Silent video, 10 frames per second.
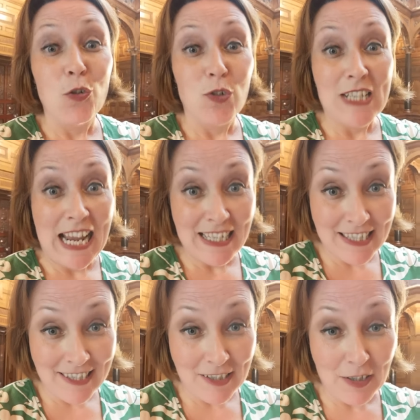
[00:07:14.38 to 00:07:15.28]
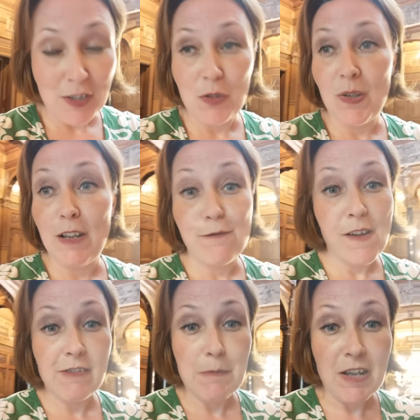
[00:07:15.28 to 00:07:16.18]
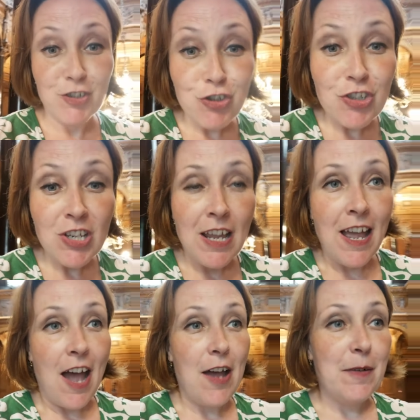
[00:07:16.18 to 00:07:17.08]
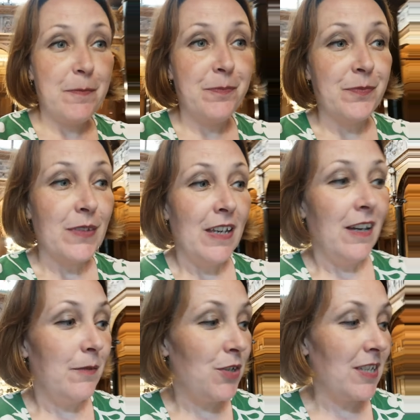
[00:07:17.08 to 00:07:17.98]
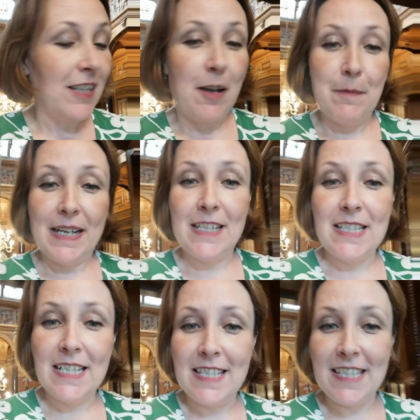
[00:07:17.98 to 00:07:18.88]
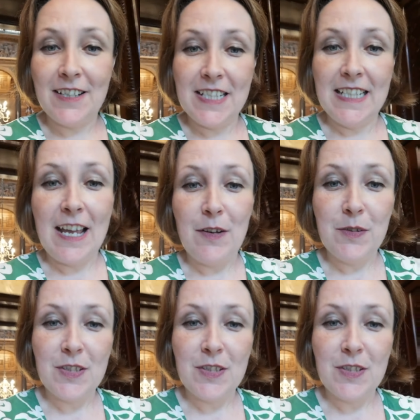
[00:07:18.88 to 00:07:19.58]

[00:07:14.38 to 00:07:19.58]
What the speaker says: Lord Astor, who I love very much, I'm just going to come back into his study now